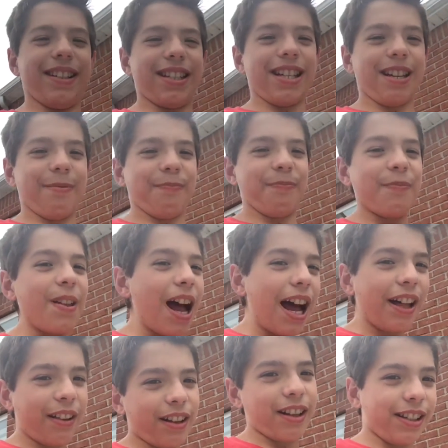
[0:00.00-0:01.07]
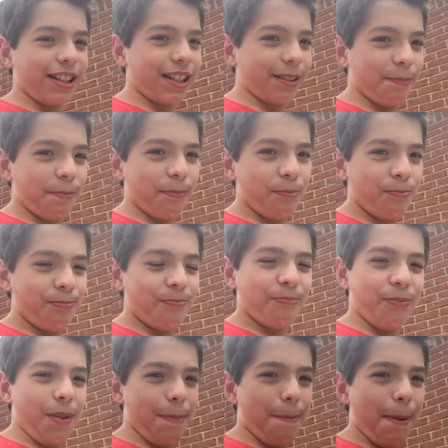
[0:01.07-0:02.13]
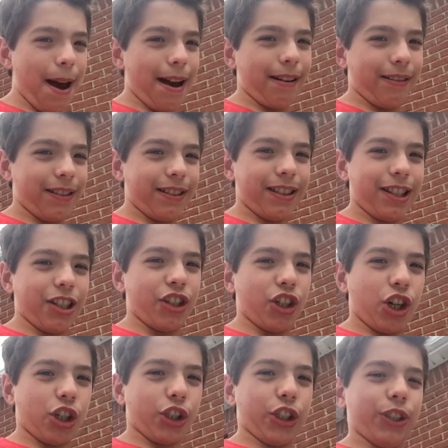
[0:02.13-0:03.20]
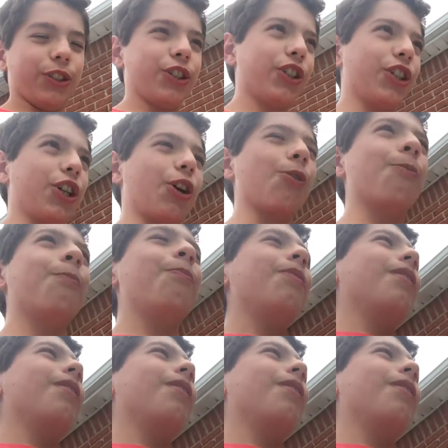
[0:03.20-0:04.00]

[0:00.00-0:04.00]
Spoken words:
the thing. I lost the charger. So,